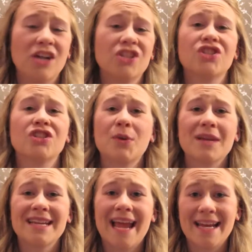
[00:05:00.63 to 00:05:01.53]
I just don't
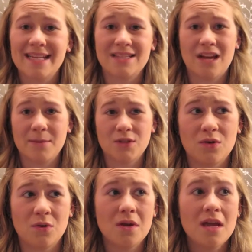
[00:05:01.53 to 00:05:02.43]
need any time
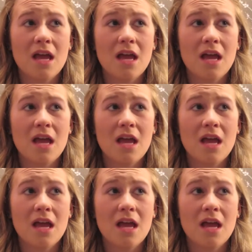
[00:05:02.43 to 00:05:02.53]
all.